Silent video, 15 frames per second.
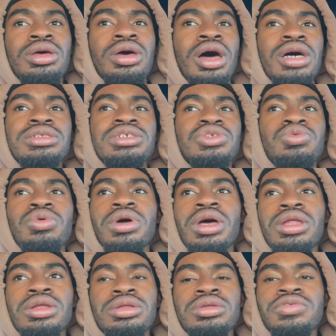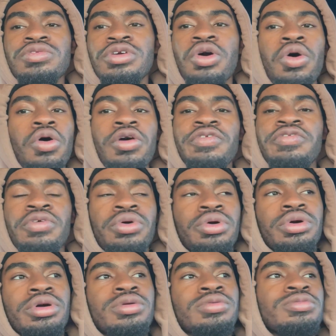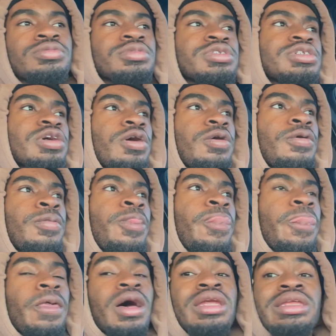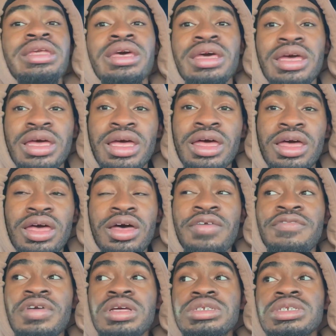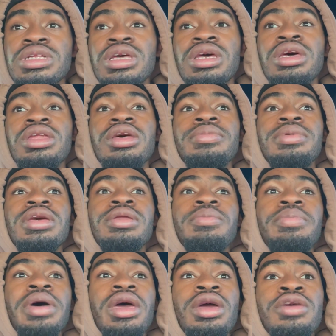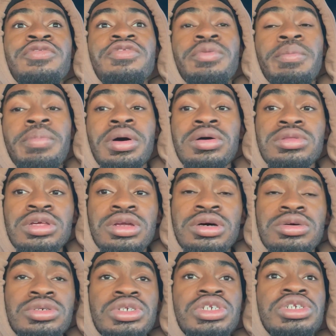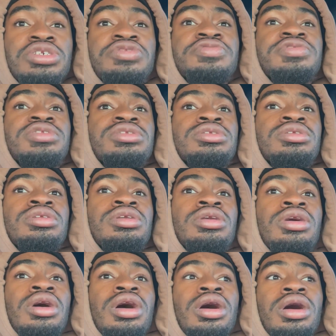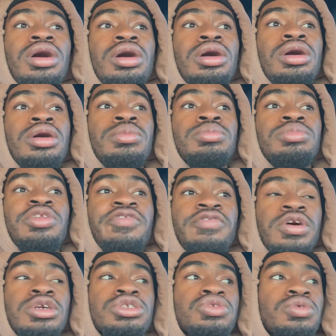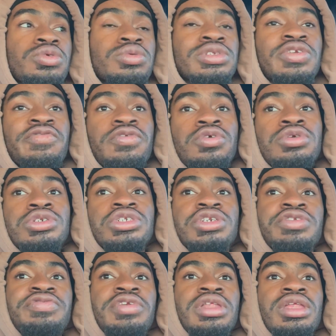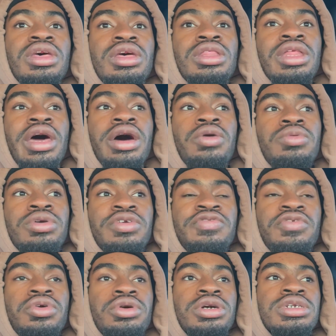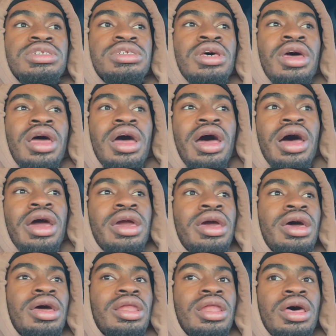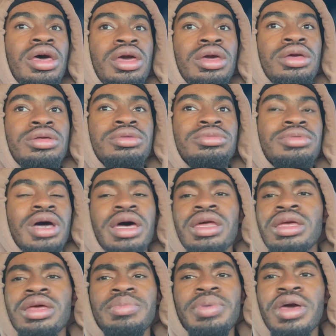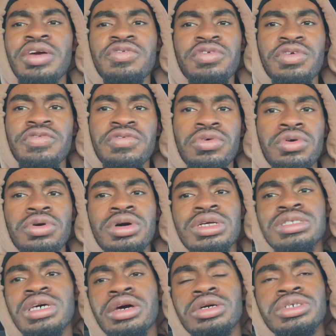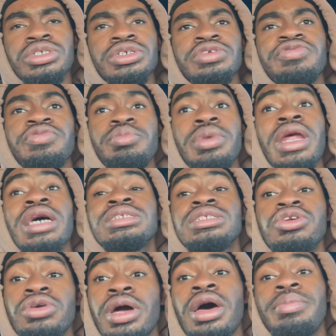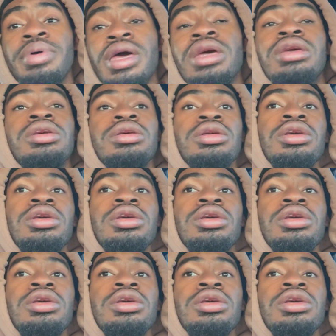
I just wasn't going for it. So I did eventually end up getting paid for both of those shifts. The first one was a full shift, and then that one, of course, I didn't get paid for the full entire shift, but I still got paid